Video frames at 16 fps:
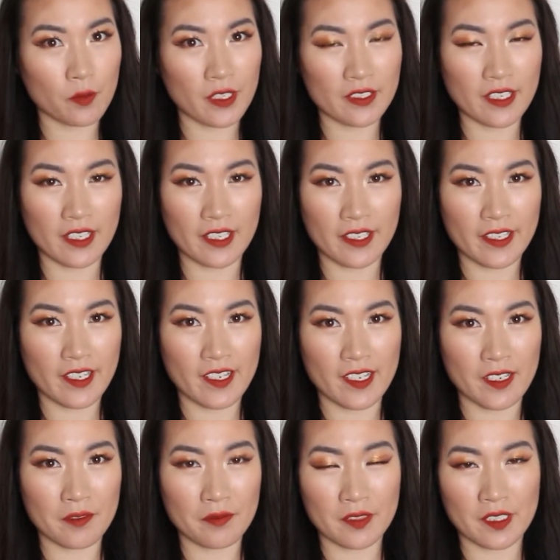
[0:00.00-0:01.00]
one I
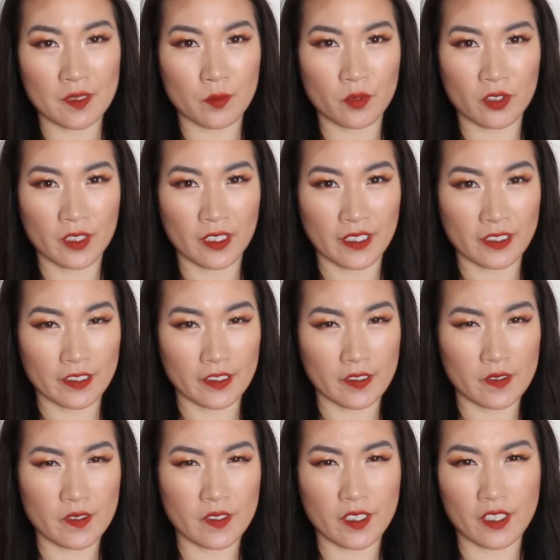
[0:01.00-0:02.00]
have is more like a
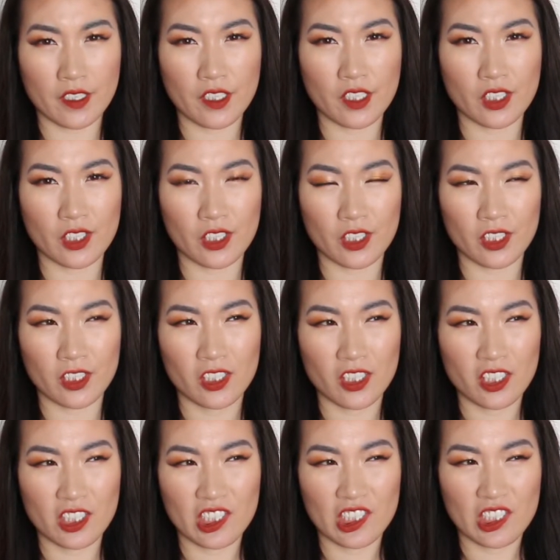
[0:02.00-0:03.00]
skincare.
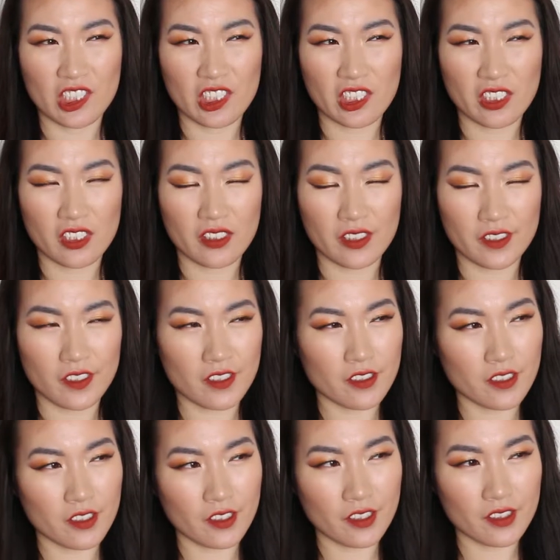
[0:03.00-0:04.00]
Is it
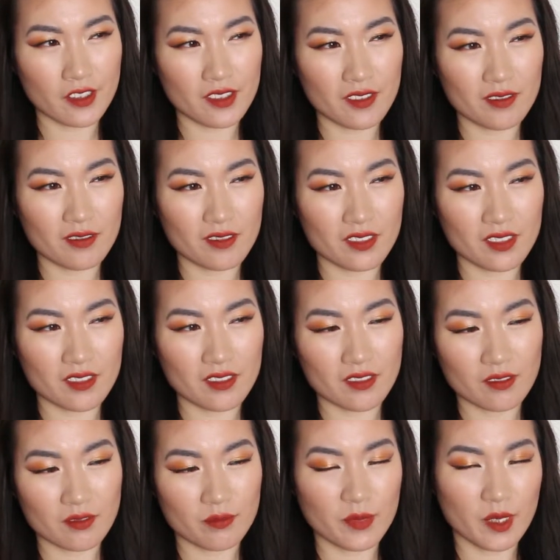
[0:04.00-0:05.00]
skincare? Oh,
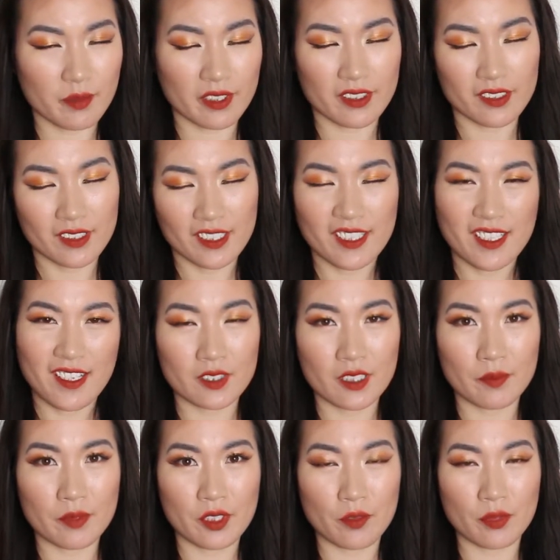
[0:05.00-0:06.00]
maybe.
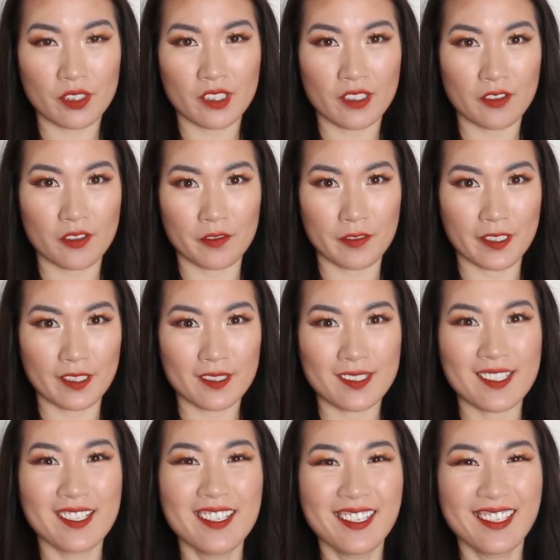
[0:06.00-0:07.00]
Something you put on your
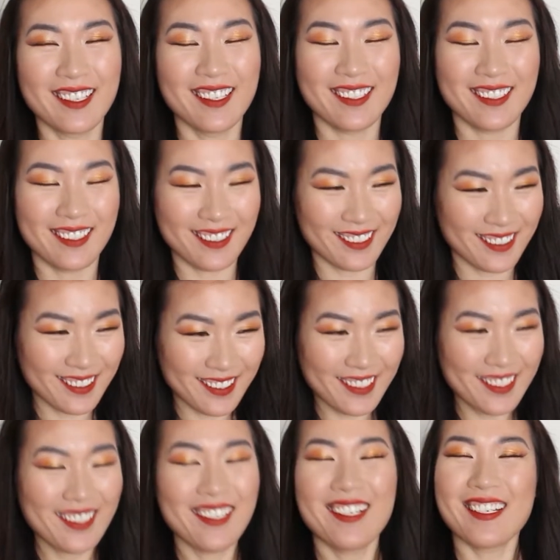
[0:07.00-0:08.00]
face.
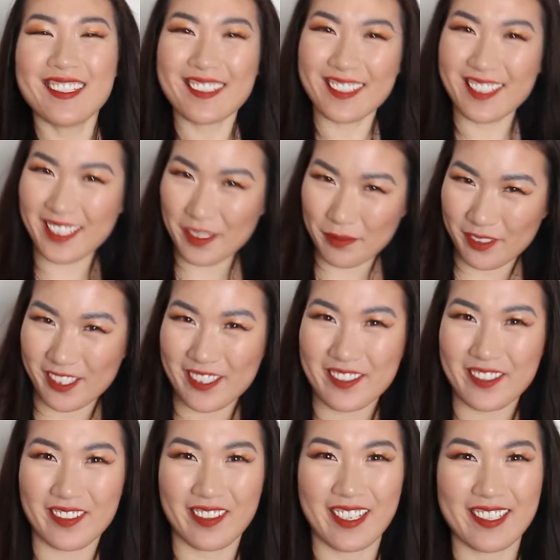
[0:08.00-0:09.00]
It's not a
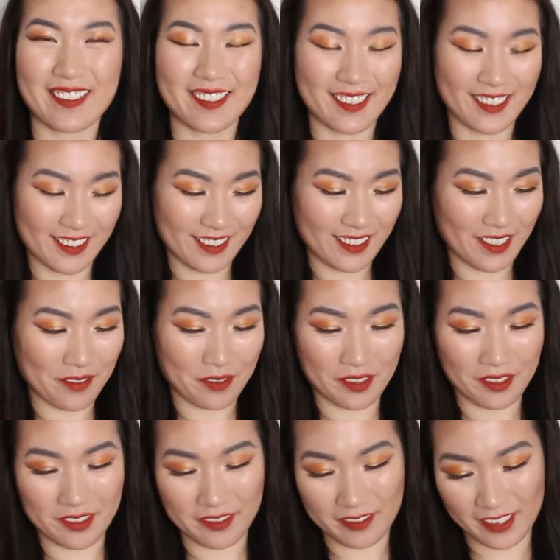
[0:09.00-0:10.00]
moisturizer, if
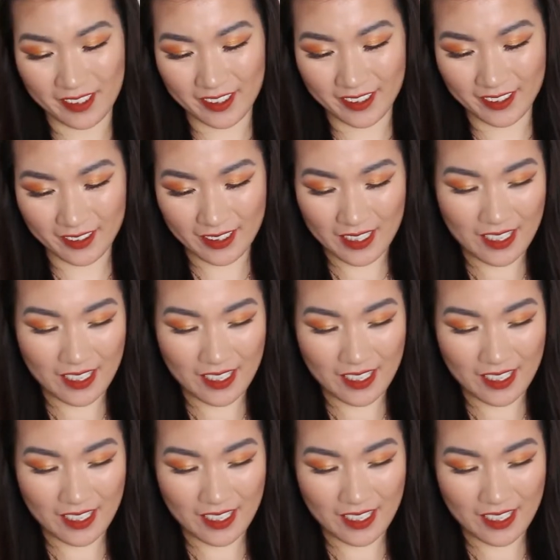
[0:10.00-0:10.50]
you wonder.